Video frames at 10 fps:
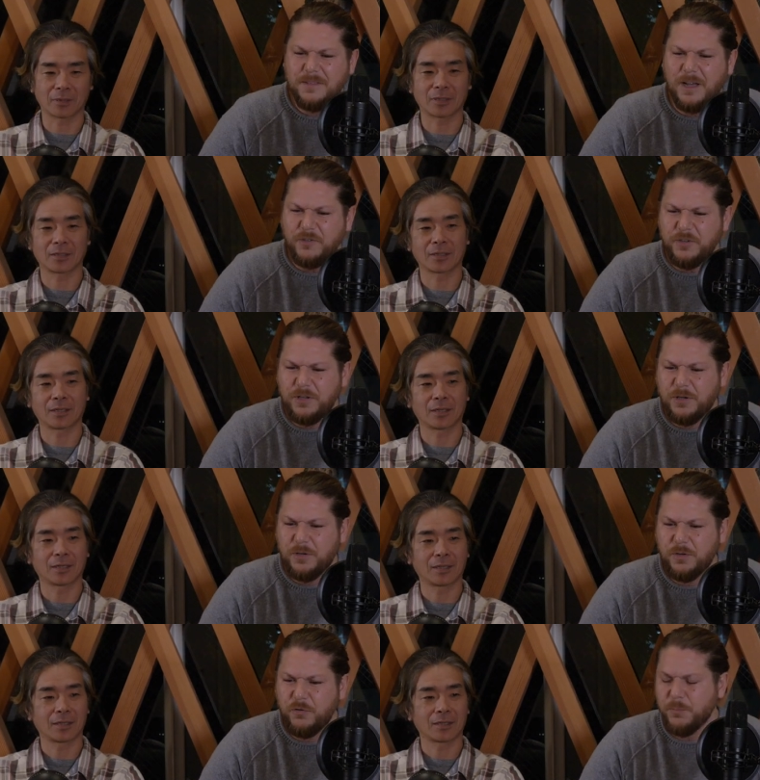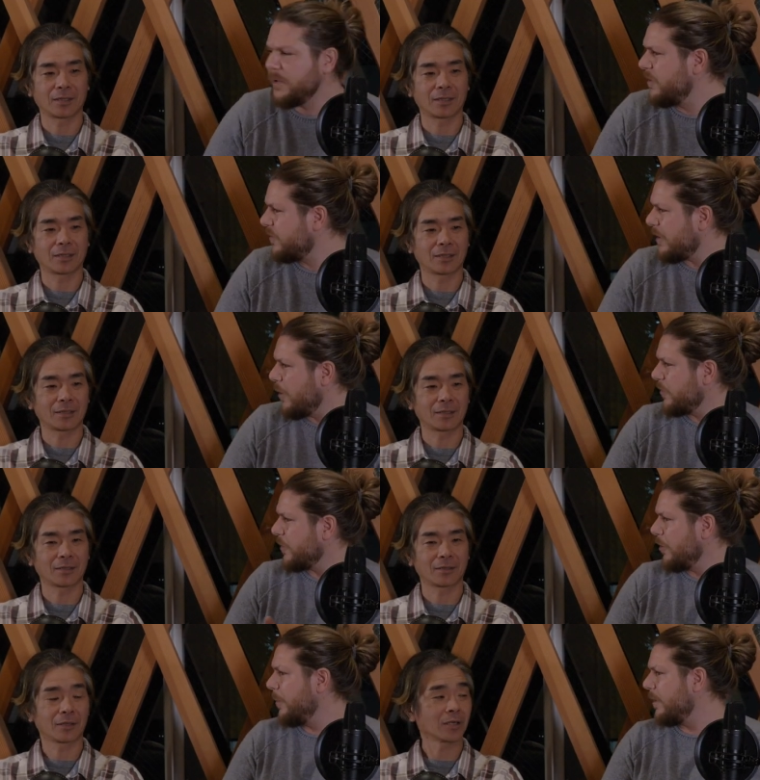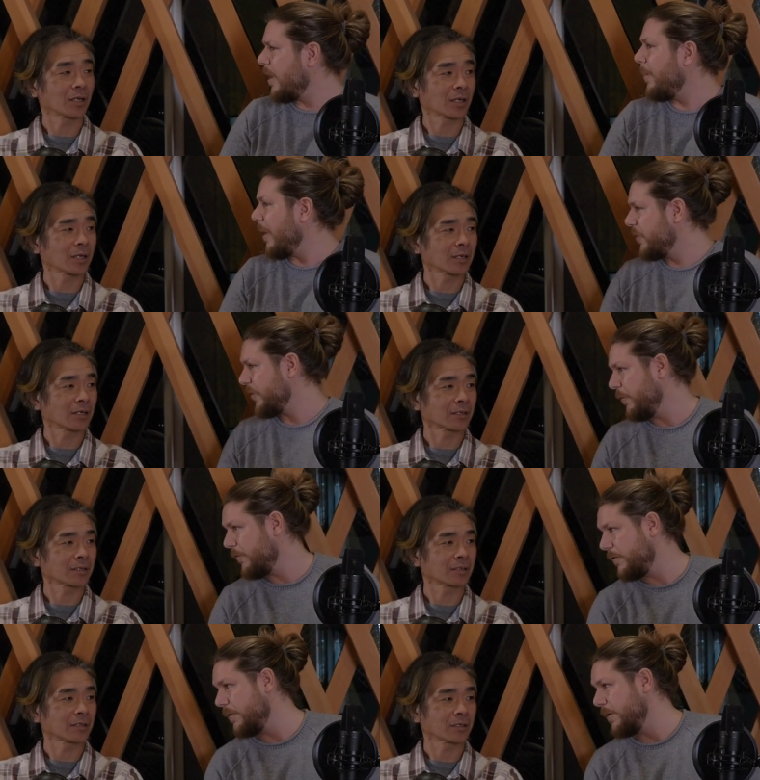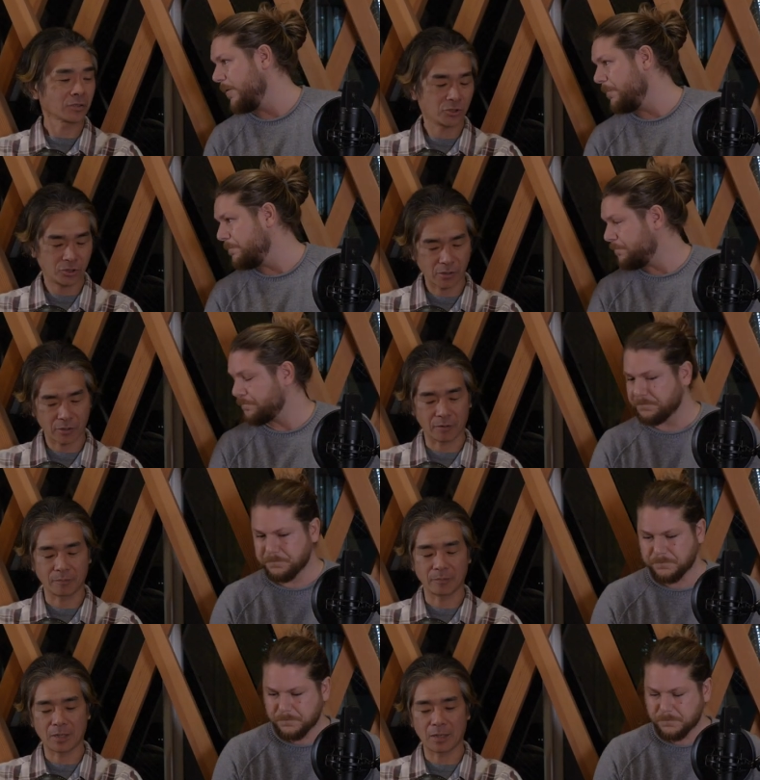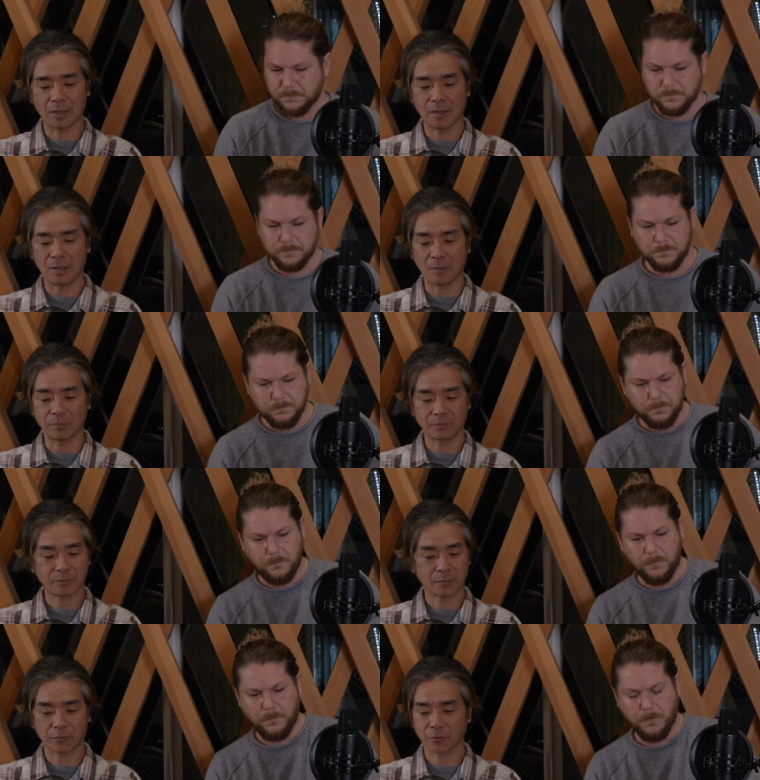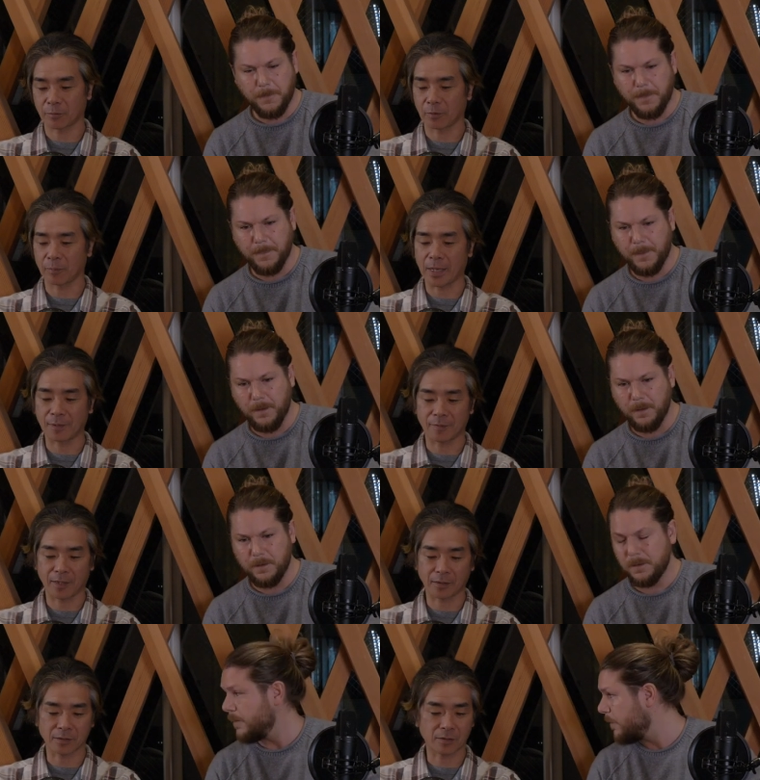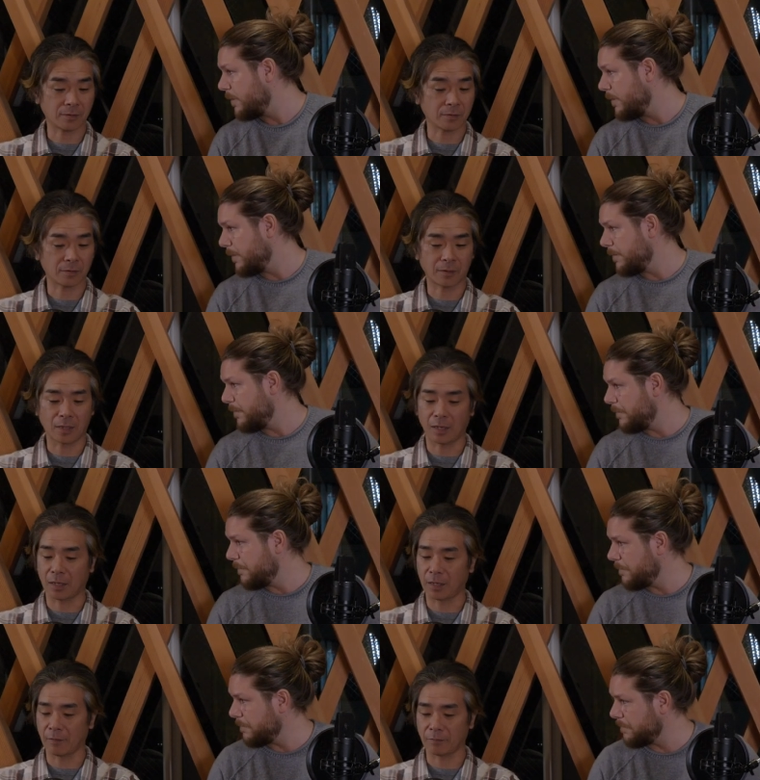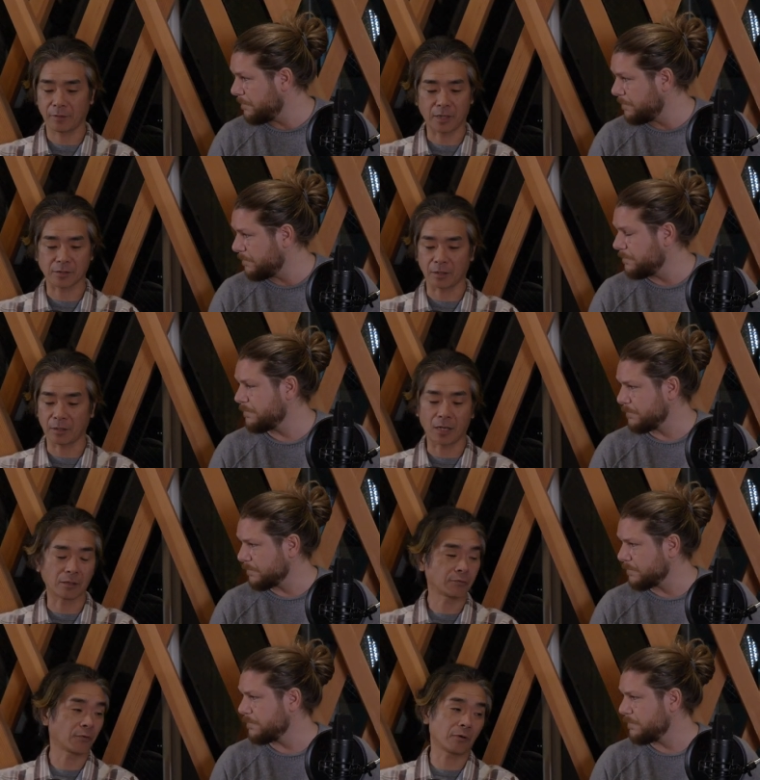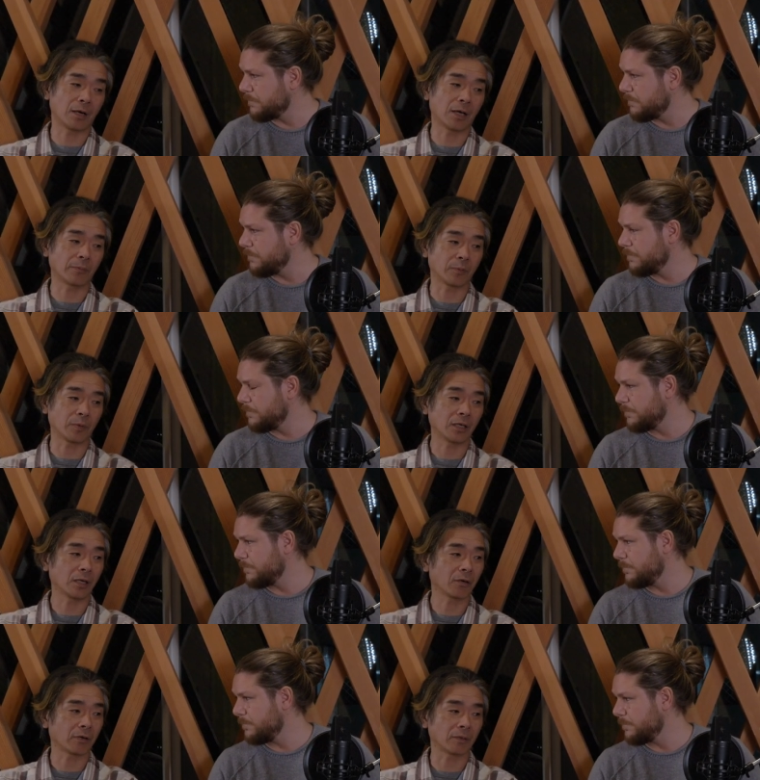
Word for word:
Speaker 1: Naoji, could you please tell us a little bit about yourself?
Speaker 2: Sure. First of all, Matt, thanks a lot for having me here,